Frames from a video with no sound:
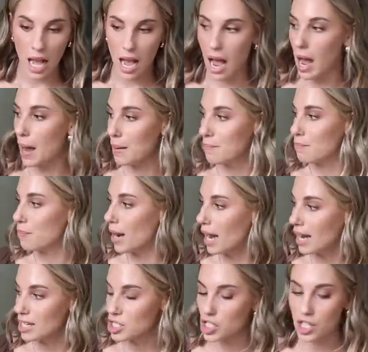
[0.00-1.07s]
Um,
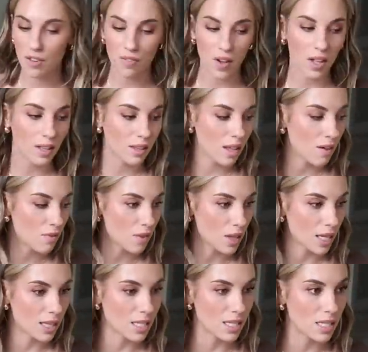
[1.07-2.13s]
but she fell in love with
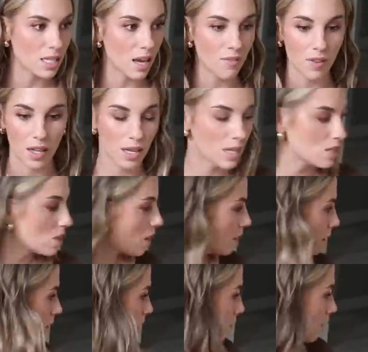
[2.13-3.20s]
like the stuffy, he's not
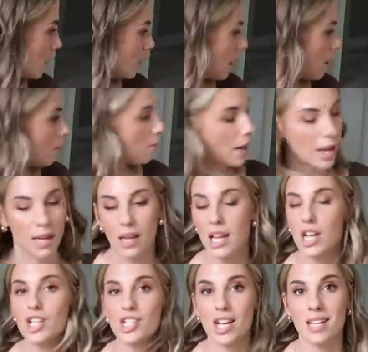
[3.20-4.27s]
in here right now, but
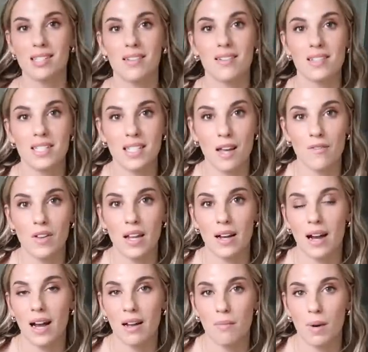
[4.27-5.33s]
she has a little stuffy and
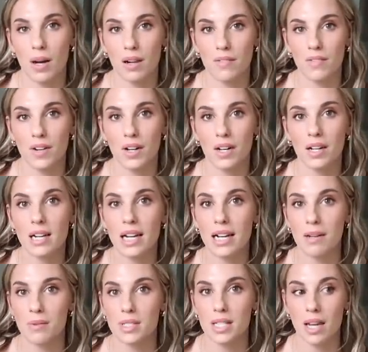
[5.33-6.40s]
Kyle bought it for her and
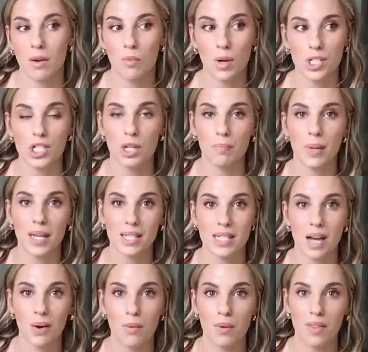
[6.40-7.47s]
it was like what she picked
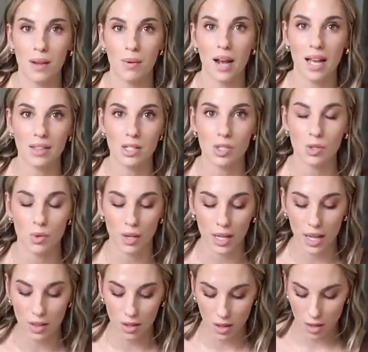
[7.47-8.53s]
out when they were at the store
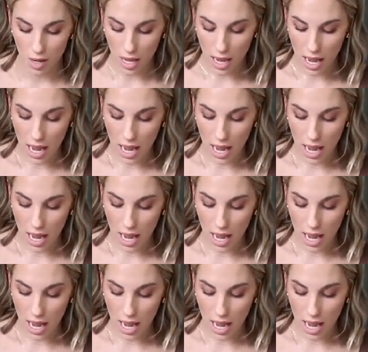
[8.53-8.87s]
together